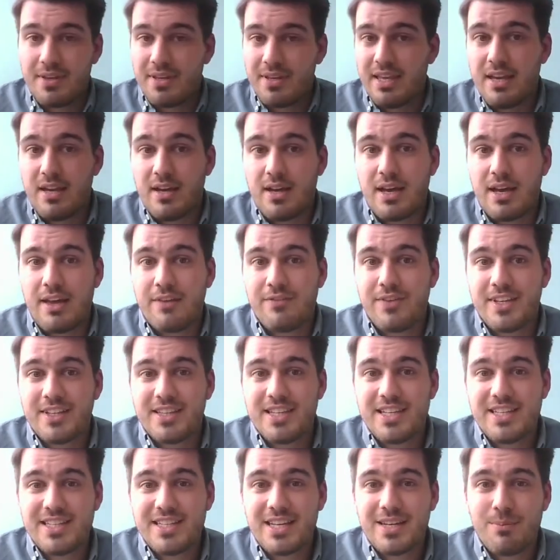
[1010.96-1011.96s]
Yeah, I think
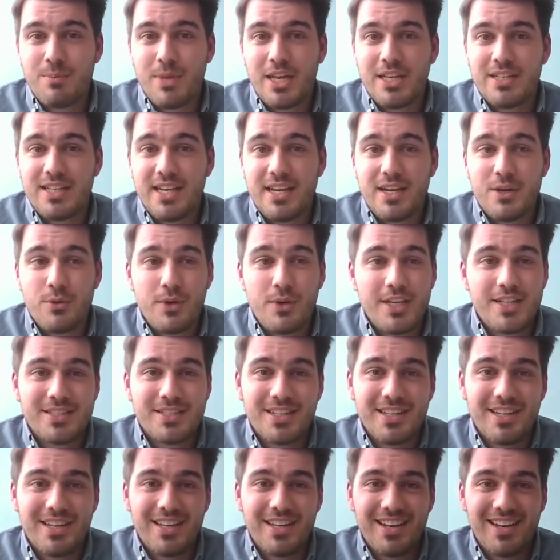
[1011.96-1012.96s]
these are the main
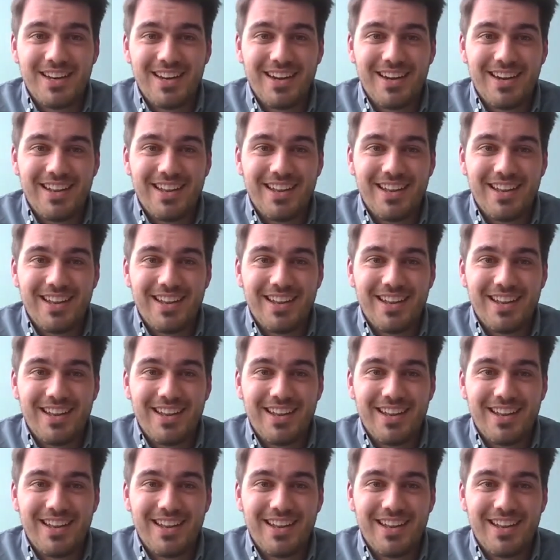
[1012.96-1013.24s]
takeaways, and